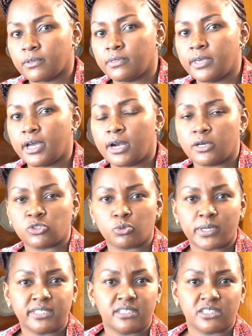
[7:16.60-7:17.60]
They are as
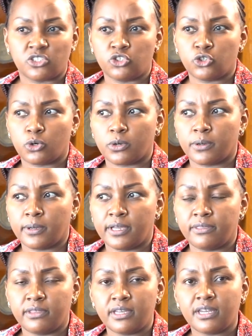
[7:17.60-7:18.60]
white as chalk.
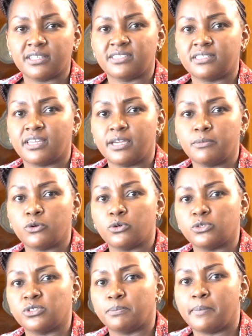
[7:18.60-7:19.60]
And then as time
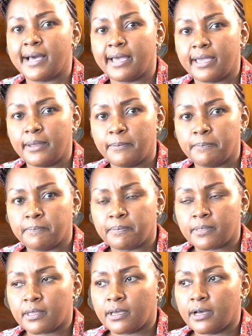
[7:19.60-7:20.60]
goes by,
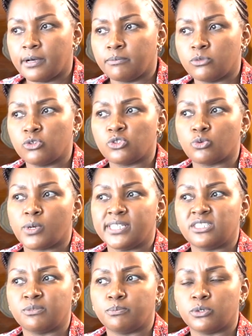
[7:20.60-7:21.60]
those white
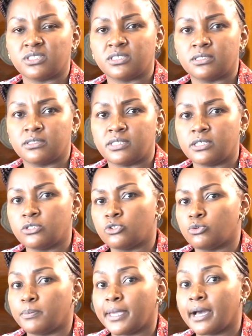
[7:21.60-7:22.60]
spots tend to
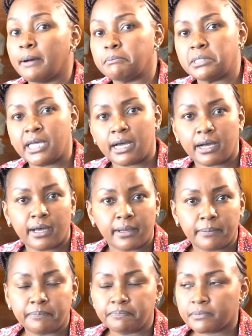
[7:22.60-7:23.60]
become darker.
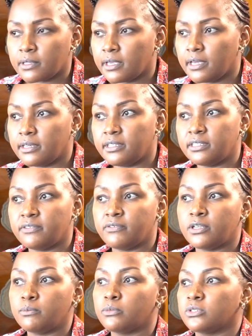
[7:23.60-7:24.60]
And in
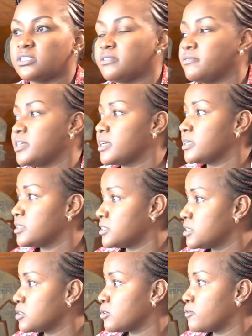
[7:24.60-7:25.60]
even more severe
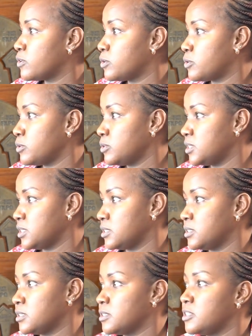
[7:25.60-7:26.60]
cases of
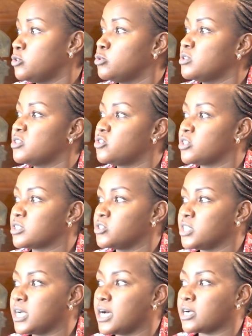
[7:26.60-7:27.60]
fluorosis, the tooth
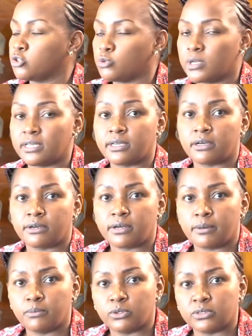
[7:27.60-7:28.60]
structure actually
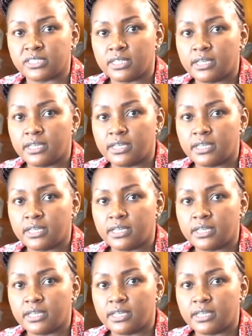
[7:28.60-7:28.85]
crumbles.